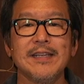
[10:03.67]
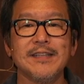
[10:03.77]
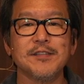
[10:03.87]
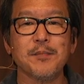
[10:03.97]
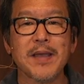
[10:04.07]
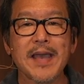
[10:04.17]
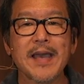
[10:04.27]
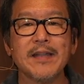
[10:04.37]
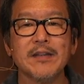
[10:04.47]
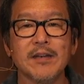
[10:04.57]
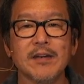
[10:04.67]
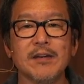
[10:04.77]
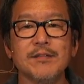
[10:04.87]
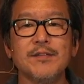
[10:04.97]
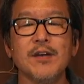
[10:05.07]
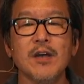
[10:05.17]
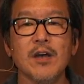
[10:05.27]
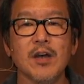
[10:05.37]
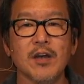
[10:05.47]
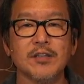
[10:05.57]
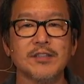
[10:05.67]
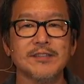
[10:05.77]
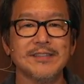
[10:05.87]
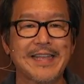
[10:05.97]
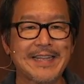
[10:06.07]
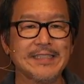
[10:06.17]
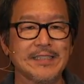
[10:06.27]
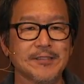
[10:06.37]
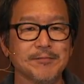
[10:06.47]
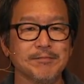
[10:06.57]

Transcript: is a man of understanding.